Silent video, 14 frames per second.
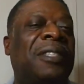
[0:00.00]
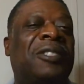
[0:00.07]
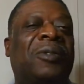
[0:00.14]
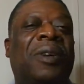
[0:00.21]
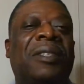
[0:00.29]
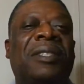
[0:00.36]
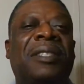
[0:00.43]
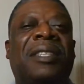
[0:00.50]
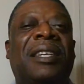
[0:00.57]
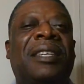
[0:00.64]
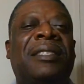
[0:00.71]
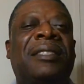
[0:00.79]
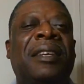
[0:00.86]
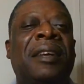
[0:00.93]
The instruction
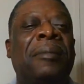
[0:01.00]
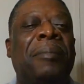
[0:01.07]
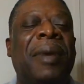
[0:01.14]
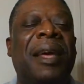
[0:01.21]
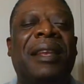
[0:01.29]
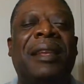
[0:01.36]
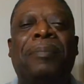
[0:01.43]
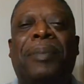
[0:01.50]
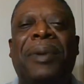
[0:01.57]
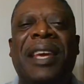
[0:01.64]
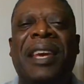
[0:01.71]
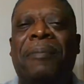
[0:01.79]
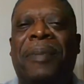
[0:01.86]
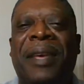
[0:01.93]
says,
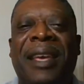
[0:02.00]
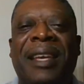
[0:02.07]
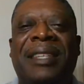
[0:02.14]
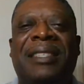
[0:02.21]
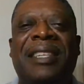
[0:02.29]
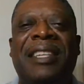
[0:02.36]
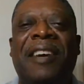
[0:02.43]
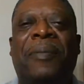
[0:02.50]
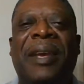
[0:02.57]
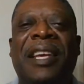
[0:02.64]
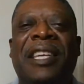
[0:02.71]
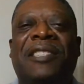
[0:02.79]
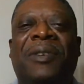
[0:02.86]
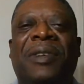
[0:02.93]
be at peace, live
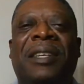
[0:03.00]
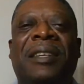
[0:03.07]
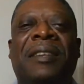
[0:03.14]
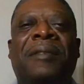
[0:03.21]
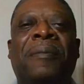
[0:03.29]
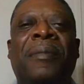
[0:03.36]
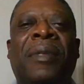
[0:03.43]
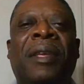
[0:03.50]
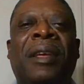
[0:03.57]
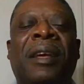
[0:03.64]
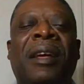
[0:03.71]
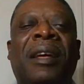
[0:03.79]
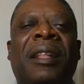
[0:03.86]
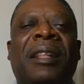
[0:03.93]
peacefully.
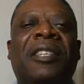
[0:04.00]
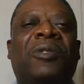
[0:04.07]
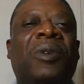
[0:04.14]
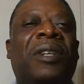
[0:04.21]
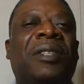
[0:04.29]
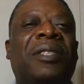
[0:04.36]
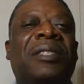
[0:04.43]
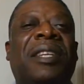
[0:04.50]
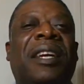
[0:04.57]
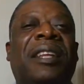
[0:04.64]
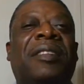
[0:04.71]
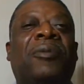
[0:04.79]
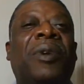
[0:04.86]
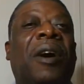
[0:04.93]
The instructions
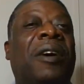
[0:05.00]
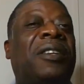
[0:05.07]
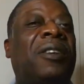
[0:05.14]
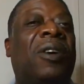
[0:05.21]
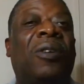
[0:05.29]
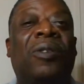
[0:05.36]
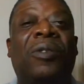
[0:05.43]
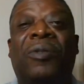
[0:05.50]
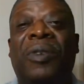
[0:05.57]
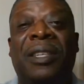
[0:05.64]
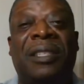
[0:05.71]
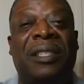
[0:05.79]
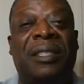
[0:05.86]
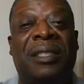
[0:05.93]
say that we aren't to hold
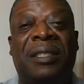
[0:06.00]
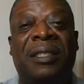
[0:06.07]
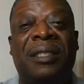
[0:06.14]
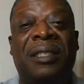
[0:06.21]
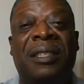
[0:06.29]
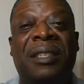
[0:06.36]
grudges.